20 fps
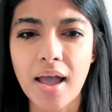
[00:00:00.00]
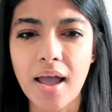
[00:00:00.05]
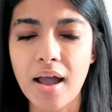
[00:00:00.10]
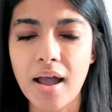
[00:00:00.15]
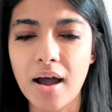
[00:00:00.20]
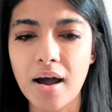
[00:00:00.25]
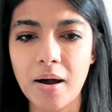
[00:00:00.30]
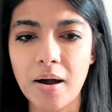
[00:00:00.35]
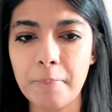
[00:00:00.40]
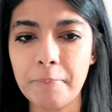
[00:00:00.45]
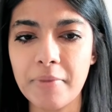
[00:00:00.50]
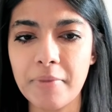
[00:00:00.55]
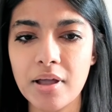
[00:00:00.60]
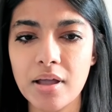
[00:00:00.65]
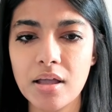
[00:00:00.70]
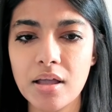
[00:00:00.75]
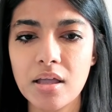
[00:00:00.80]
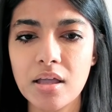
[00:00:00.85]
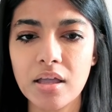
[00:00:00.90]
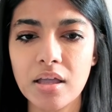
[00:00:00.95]

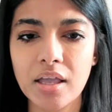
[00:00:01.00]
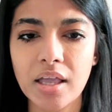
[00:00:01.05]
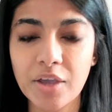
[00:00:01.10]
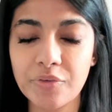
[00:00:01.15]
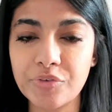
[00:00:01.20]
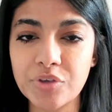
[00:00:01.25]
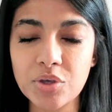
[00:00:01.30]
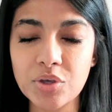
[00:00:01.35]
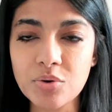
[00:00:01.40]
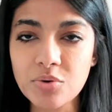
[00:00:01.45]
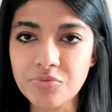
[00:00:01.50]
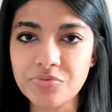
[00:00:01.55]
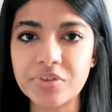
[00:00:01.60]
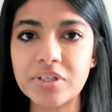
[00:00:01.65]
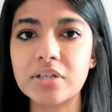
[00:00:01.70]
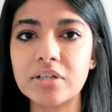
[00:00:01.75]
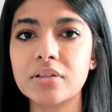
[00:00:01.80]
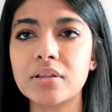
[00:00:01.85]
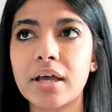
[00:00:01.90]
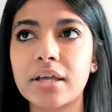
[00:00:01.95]
if you
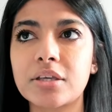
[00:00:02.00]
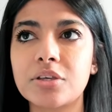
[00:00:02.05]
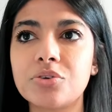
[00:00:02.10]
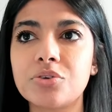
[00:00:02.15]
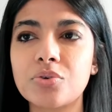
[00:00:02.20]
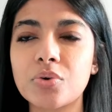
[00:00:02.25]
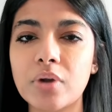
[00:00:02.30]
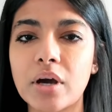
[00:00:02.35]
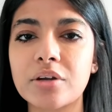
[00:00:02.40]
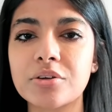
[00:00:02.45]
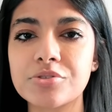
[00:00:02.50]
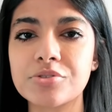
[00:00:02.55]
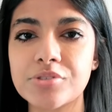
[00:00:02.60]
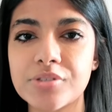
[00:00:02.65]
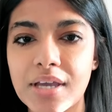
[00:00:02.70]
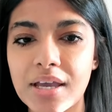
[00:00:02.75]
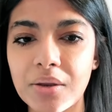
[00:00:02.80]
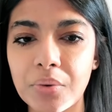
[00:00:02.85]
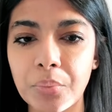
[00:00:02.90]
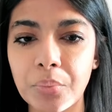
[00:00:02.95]
feel like you don't
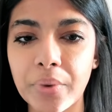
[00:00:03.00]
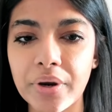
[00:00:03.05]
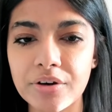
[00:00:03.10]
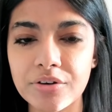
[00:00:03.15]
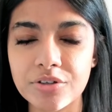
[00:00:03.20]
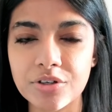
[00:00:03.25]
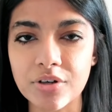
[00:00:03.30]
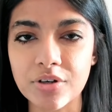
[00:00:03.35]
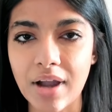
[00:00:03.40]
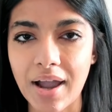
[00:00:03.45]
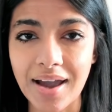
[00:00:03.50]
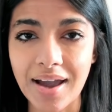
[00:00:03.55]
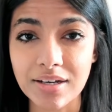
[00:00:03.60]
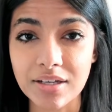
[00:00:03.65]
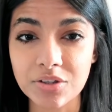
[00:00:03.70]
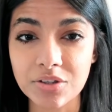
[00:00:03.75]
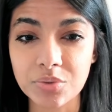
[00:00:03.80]
understand where you're at in the